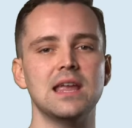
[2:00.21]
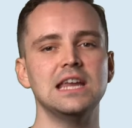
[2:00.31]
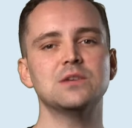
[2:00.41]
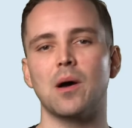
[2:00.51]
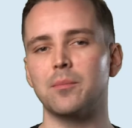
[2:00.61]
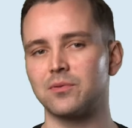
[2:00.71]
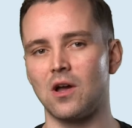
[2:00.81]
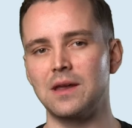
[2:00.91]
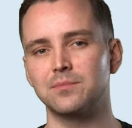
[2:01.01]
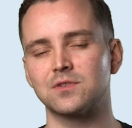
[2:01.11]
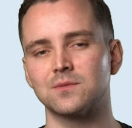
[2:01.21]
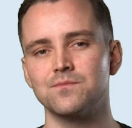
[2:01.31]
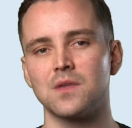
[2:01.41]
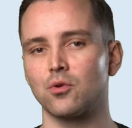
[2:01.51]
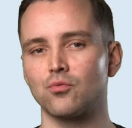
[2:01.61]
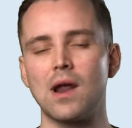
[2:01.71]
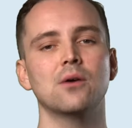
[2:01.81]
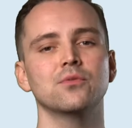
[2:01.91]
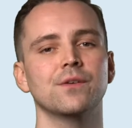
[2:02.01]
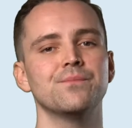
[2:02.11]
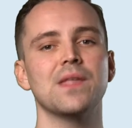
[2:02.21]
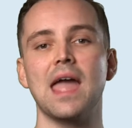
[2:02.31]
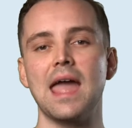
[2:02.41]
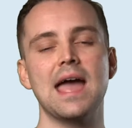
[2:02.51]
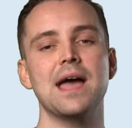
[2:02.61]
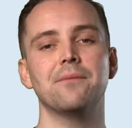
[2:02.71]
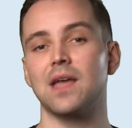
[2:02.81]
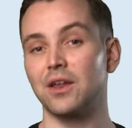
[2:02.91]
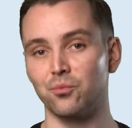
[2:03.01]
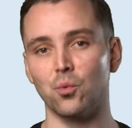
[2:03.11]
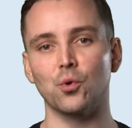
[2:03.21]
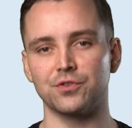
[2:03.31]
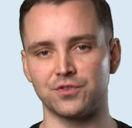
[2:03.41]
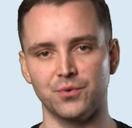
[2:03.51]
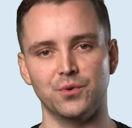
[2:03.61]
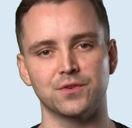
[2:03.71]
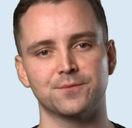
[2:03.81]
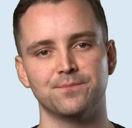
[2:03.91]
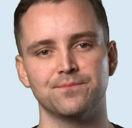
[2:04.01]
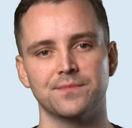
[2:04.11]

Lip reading: heat pump types: ground, air, and water source.